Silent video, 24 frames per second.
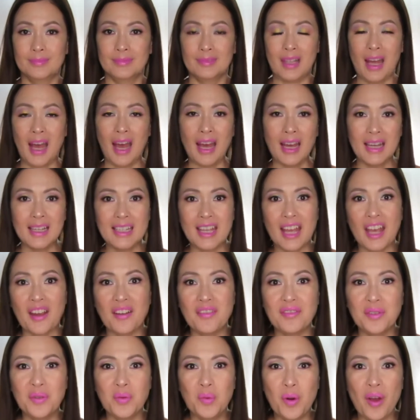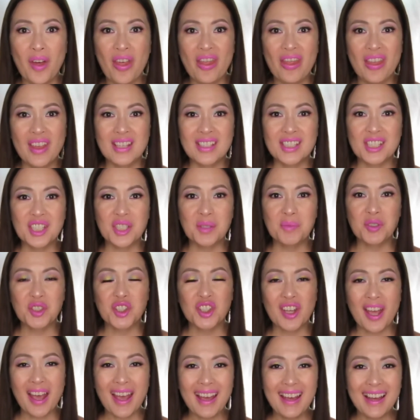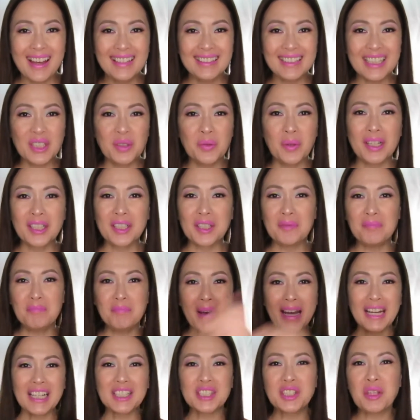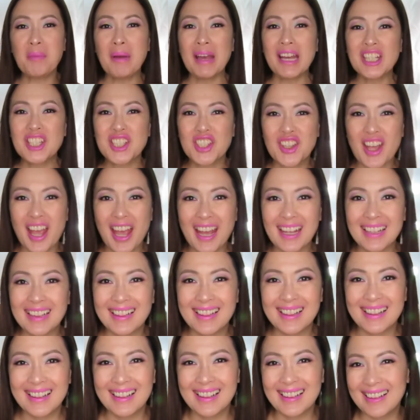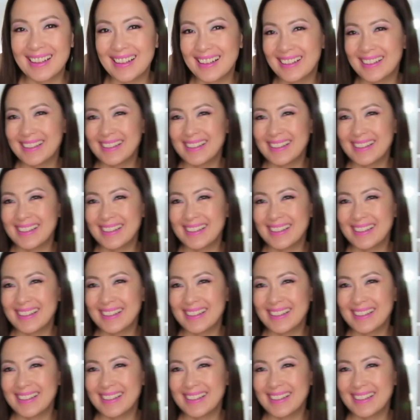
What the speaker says: Hi everyone, this is Michelle and welcome back to my channel.